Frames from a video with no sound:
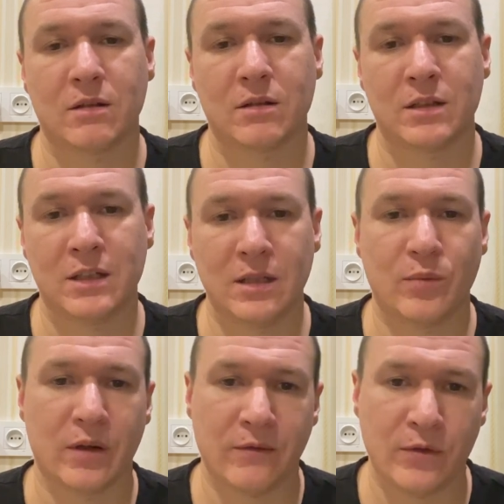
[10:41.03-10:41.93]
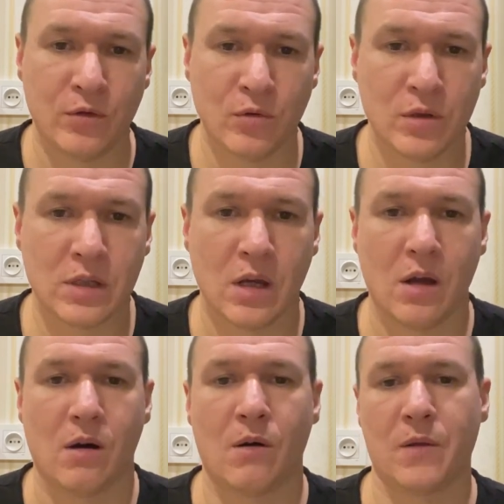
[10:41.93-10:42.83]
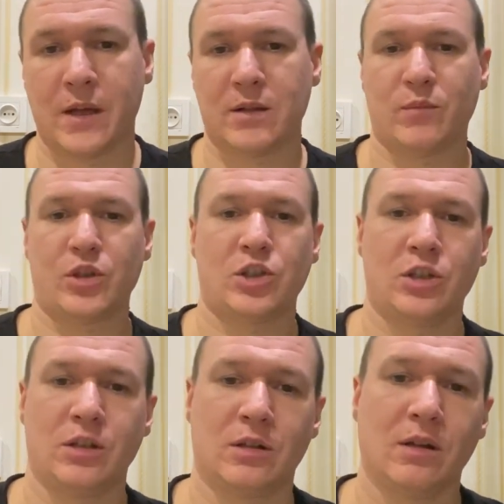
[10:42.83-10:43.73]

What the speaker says: deep reviews on that machine.